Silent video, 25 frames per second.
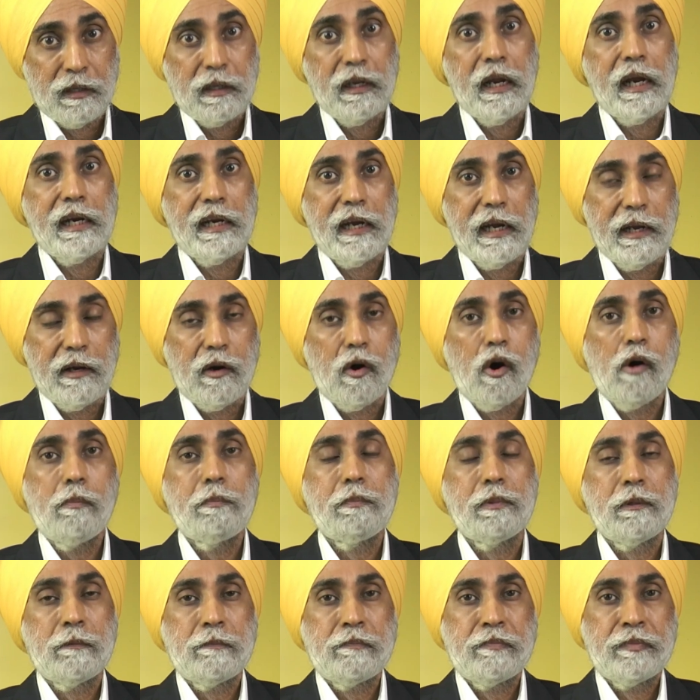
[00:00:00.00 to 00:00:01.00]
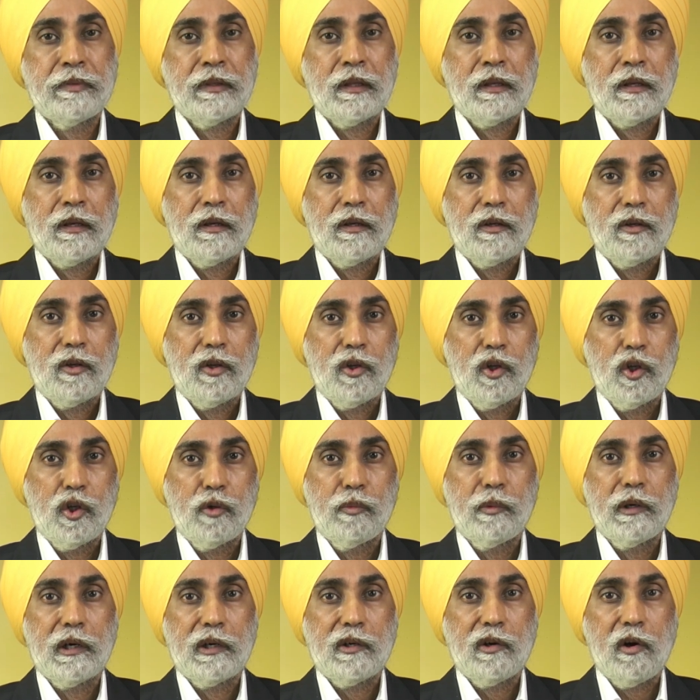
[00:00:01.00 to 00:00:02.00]
And I hope you
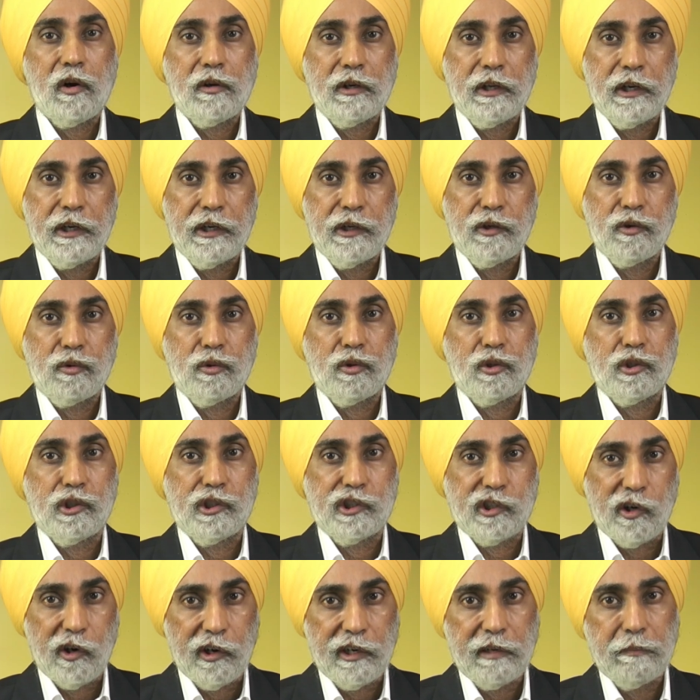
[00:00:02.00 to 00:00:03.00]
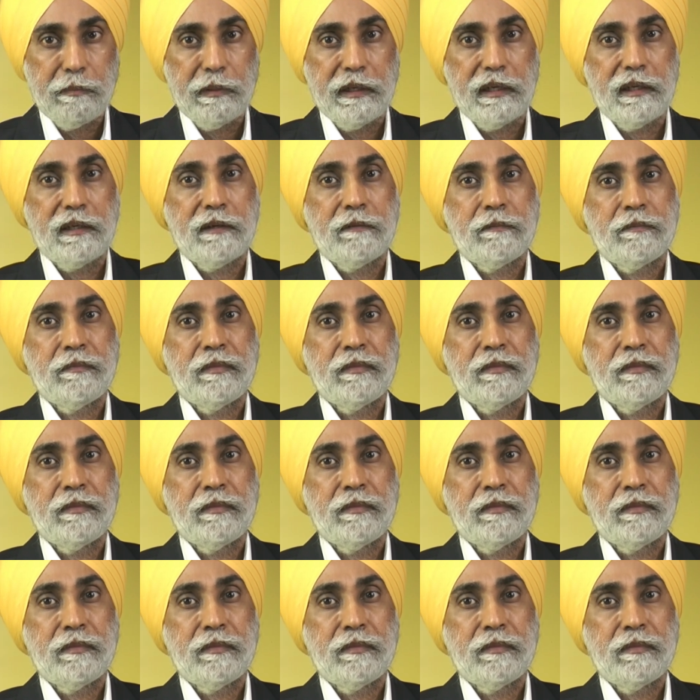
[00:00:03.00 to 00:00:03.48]
will continue to join me